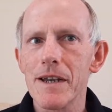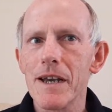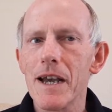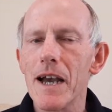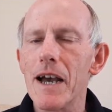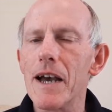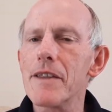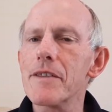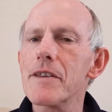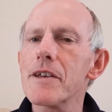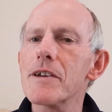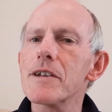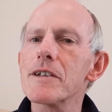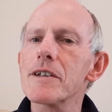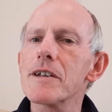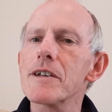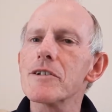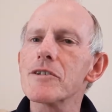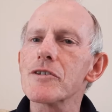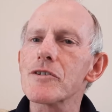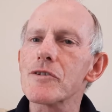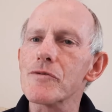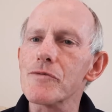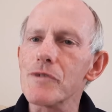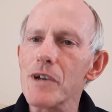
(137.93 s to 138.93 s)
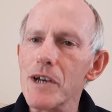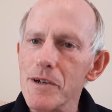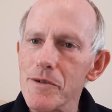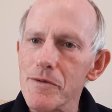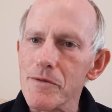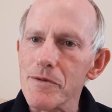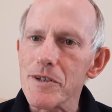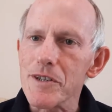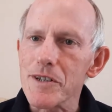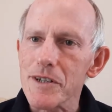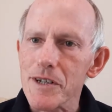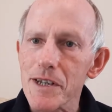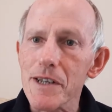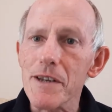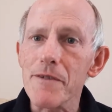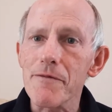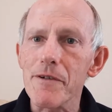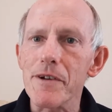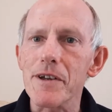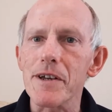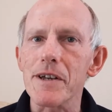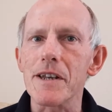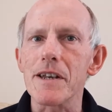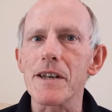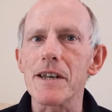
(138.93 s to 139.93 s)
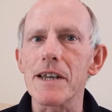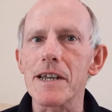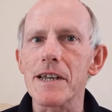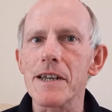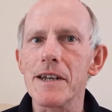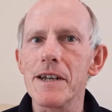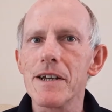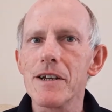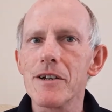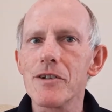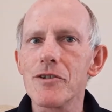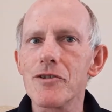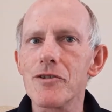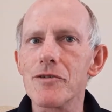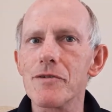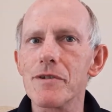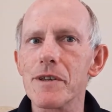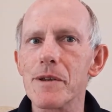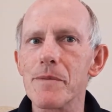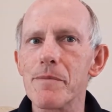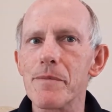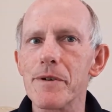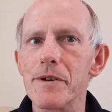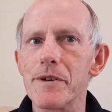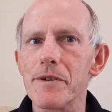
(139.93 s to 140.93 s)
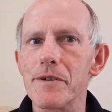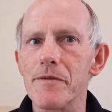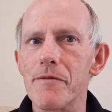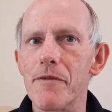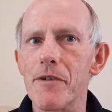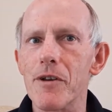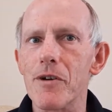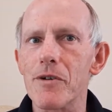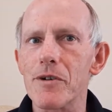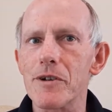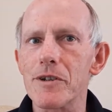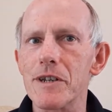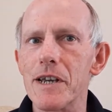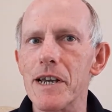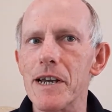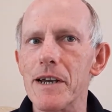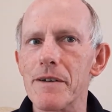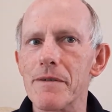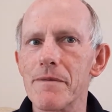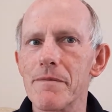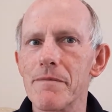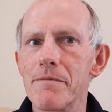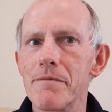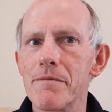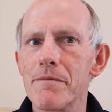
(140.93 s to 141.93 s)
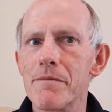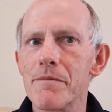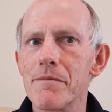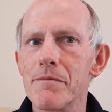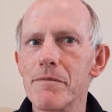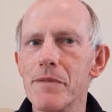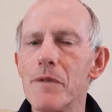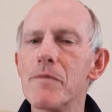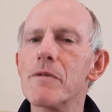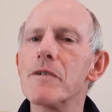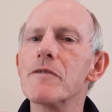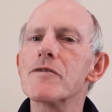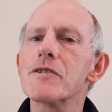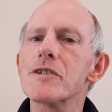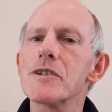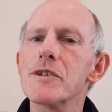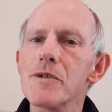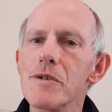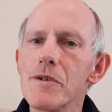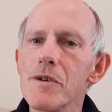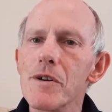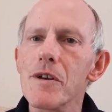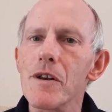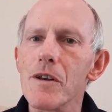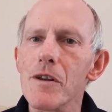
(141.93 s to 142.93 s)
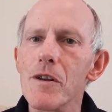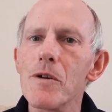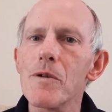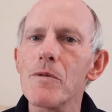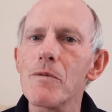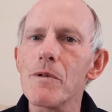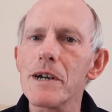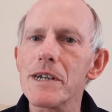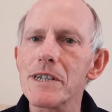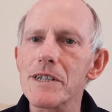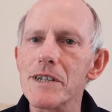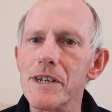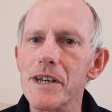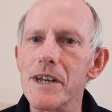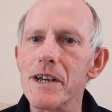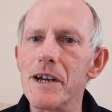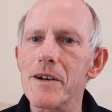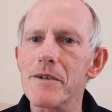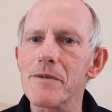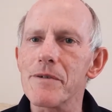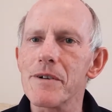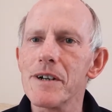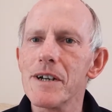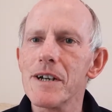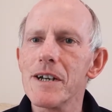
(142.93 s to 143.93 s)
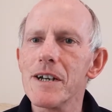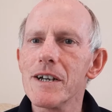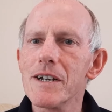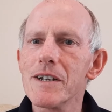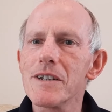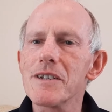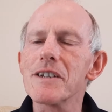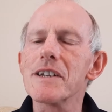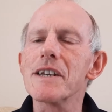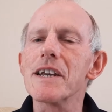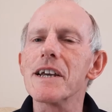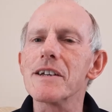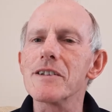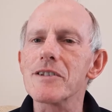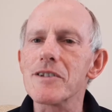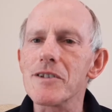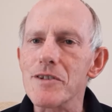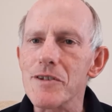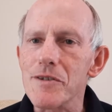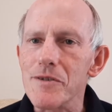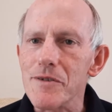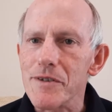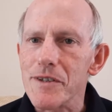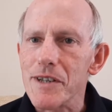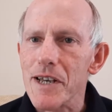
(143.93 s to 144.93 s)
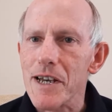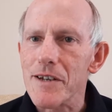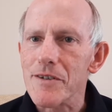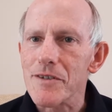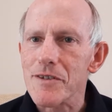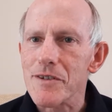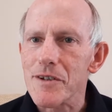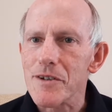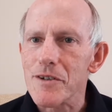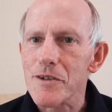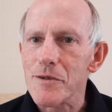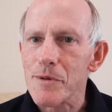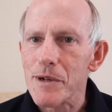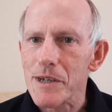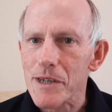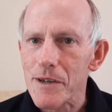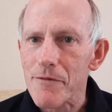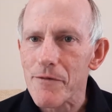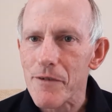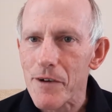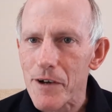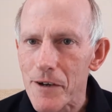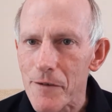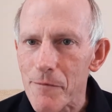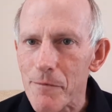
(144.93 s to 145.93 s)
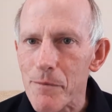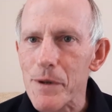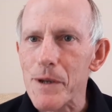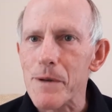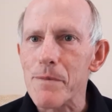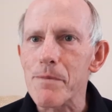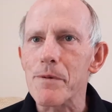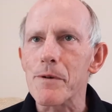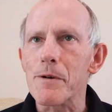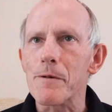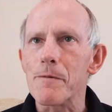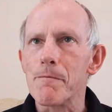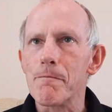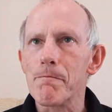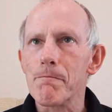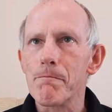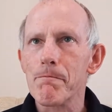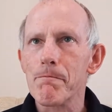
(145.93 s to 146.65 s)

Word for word: and that has grown significantly during the period of lockdown. But we've still got a long way to go to get to 2,025 people.